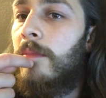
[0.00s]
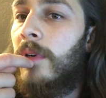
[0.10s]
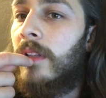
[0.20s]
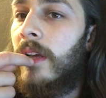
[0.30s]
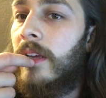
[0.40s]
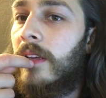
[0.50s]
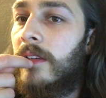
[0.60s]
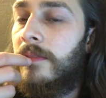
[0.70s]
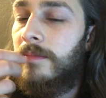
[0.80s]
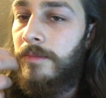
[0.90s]
But like,
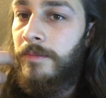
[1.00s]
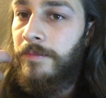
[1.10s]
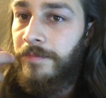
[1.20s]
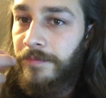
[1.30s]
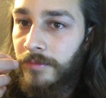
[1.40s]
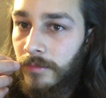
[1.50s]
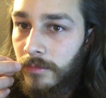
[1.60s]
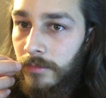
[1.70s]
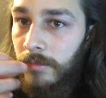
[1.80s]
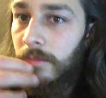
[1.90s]

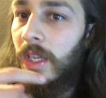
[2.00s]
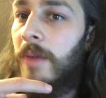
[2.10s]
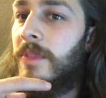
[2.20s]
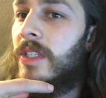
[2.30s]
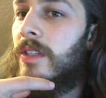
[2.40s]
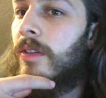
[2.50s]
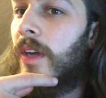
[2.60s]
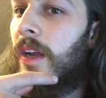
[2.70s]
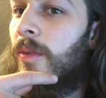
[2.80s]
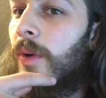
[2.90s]
I'm still
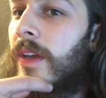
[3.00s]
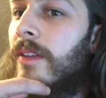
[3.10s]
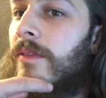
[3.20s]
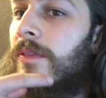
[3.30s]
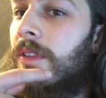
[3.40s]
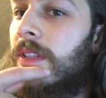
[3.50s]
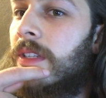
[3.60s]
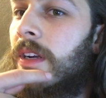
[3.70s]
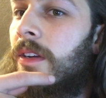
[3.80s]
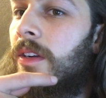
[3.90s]
kind of waiting for this
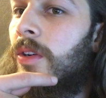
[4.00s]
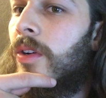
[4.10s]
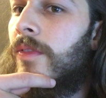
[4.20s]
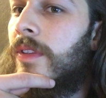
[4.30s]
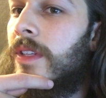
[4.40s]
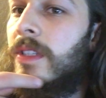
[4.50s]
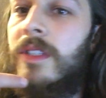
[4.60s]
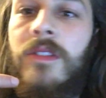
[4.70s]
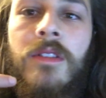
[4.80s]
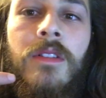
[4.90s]
hair to grow over
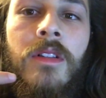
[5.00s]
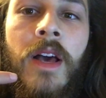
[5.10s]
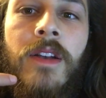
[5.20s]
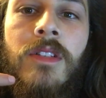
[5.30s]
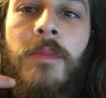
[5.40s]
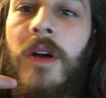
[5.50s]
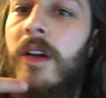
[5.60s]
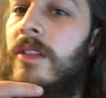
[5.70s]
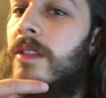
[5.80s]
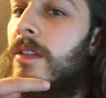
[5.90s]
these lighter
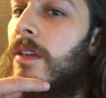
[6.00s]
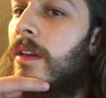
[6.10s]
spots.